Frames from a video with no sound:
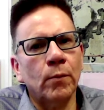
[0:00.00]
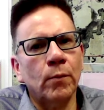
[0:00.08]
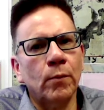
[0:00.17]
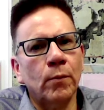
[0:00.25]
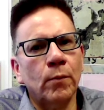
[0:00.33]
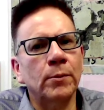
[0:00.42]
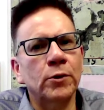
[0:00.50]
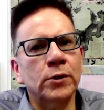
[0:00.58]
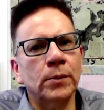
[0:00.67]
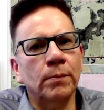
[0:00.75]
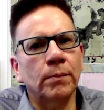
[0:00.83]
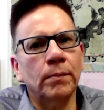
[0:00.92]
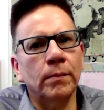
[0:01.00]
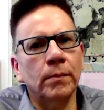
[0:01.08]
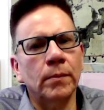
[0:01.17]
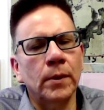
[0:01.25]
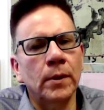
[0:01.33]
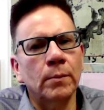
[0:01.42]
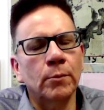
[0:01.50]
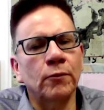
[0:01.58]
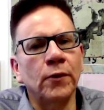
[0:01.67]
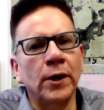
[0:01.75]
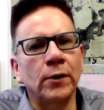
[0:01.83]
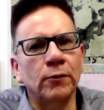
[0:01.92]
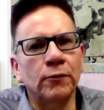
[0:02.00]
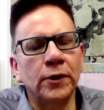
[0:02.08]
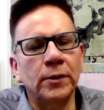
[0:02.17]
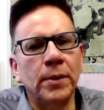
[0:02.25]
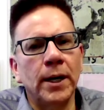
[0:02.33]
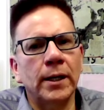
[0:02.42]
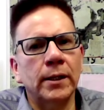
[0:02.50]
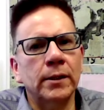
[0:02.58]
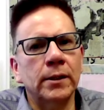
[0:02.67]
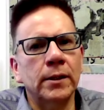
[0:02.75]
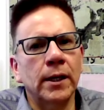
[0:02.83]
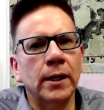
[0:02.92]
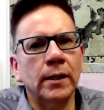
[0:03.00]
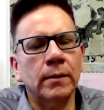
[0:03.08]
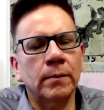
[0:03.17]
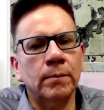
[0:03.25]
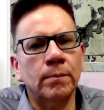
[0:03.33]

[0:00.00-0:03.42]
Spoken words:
tell the membership, provide their feedback into that.